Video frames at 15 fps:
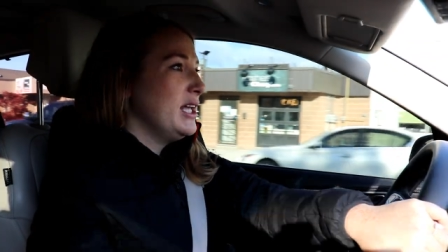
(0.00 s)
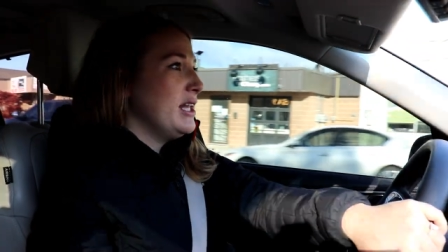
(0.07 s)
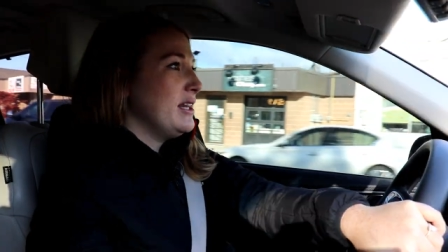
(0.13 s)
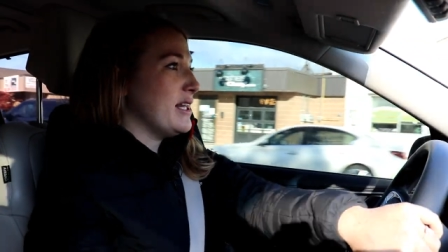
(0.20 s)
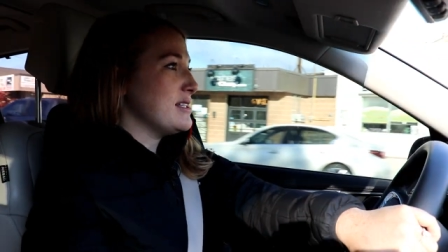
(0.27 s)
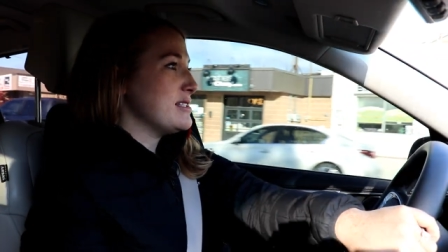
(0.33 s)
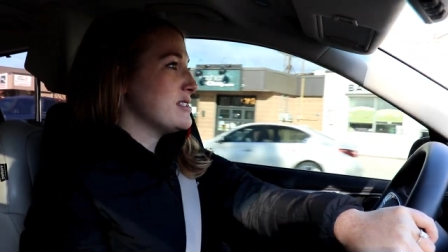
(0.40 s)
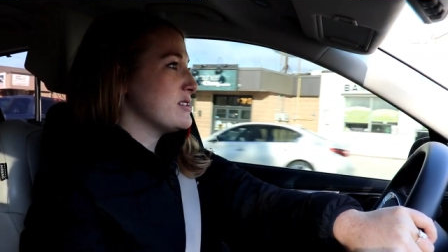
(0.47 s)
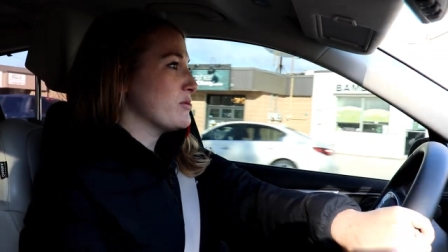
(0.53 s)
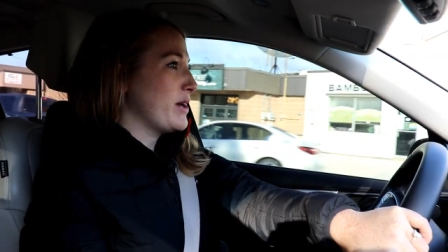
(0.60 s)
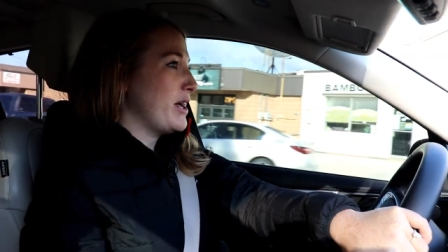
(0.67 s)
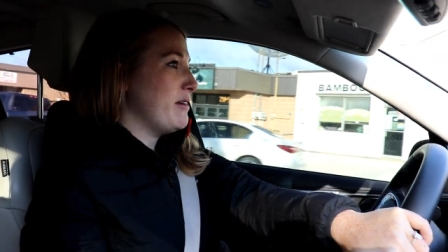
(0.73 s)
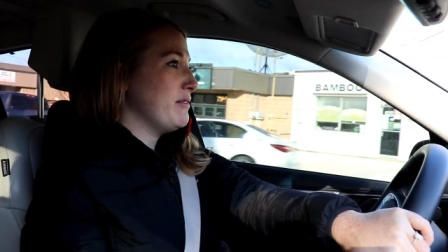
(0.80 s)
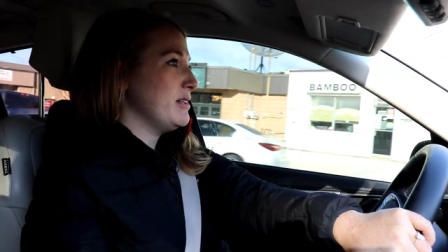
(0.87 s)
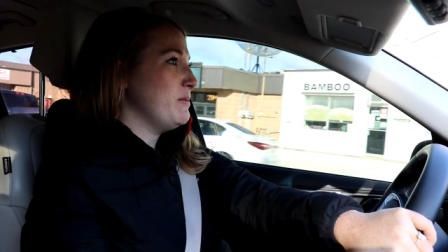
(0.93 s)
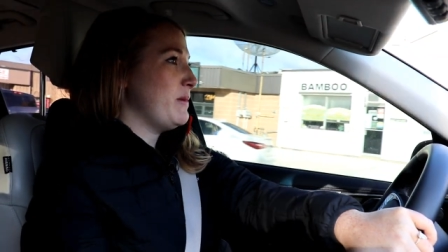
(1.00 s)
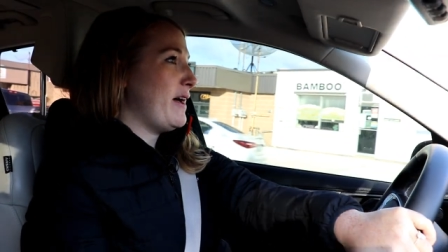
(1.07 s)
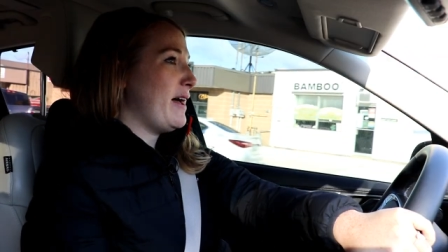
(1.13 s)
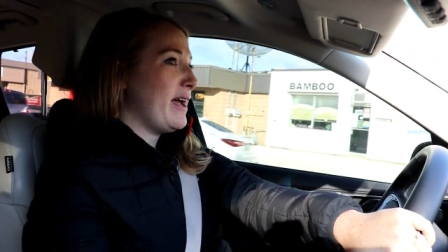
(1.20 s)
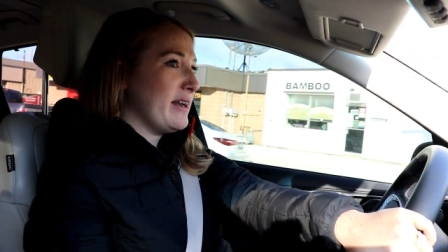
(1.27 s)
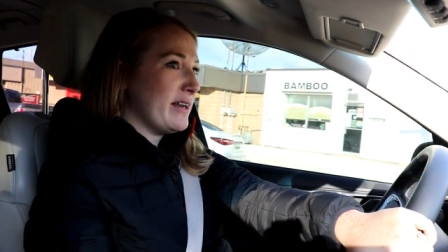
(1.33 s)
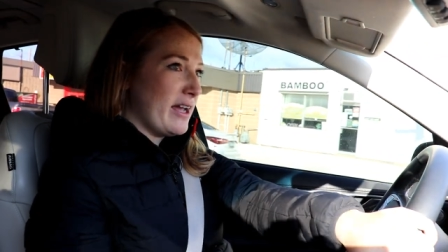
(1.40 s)
that's surrounded
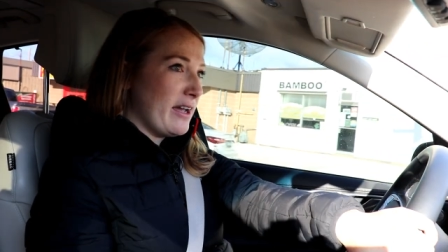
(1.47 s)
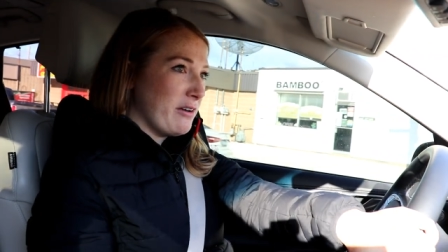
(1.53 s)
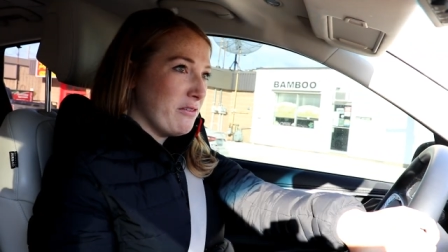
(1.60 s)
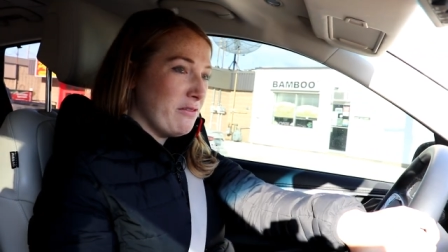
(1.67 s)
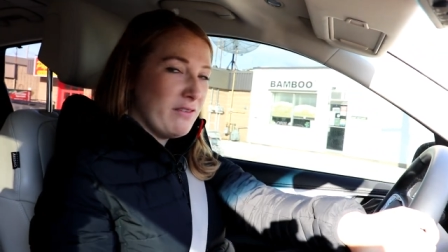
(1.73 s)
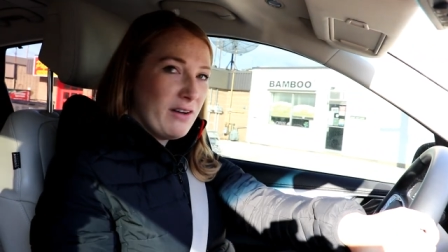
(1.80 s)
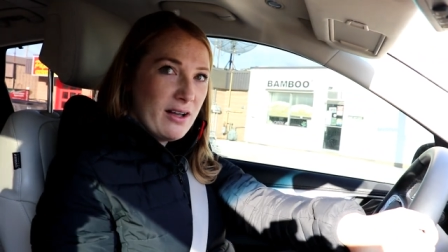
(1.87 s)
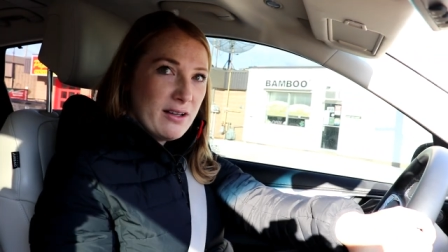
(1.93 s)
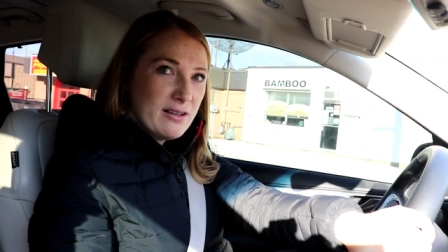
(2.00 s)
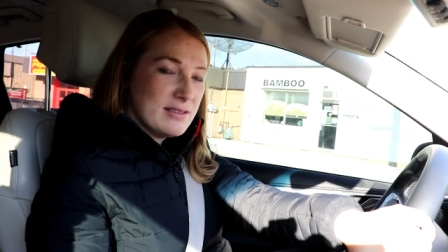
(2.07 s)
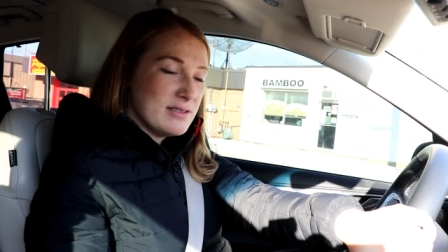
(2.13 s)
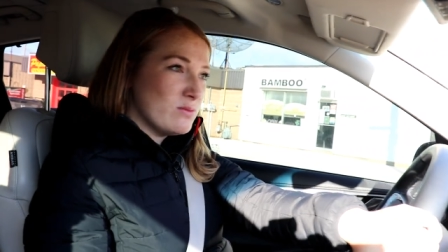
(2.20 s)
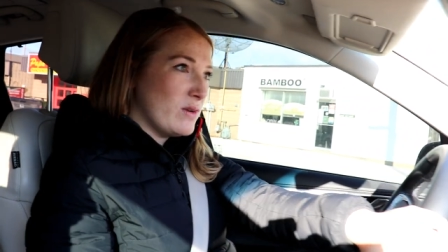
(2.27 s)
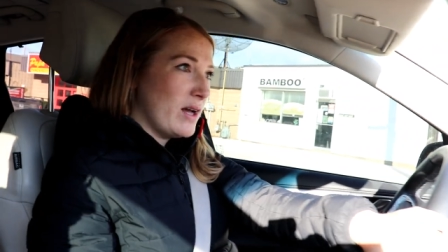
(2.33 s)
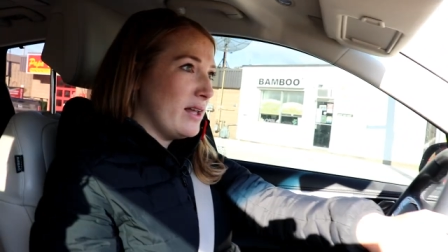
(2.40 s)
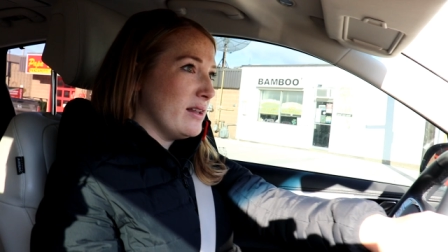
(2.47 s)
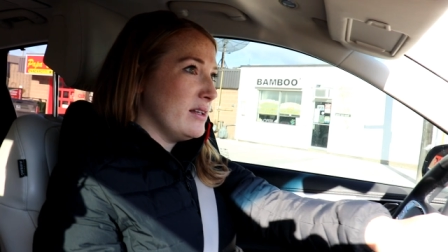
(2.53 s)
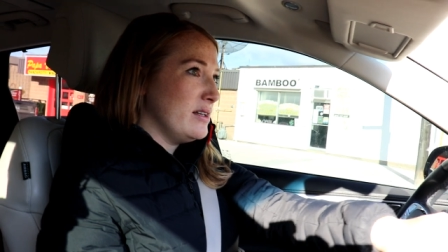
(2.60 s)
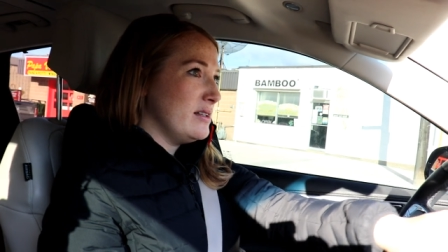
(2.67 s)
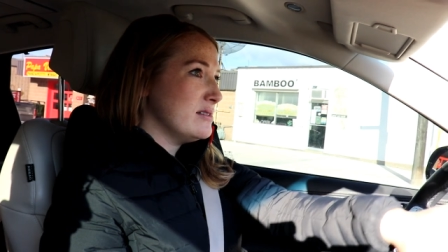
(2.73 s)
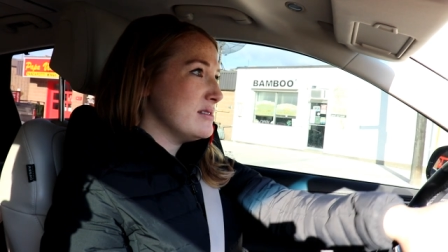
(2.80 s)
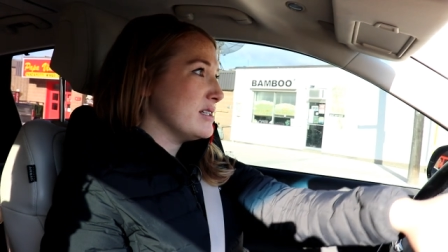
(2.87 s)
by Niagara Falls,
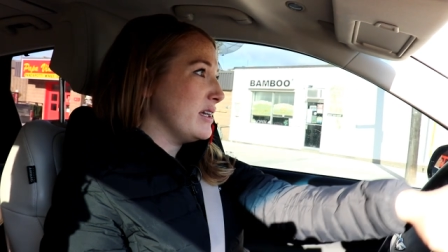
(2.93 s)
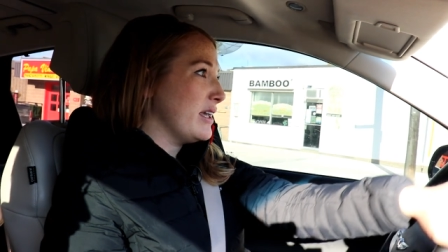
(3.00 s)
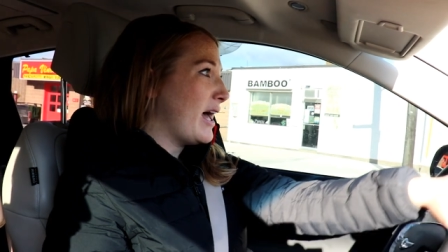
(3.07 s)
Welland, St.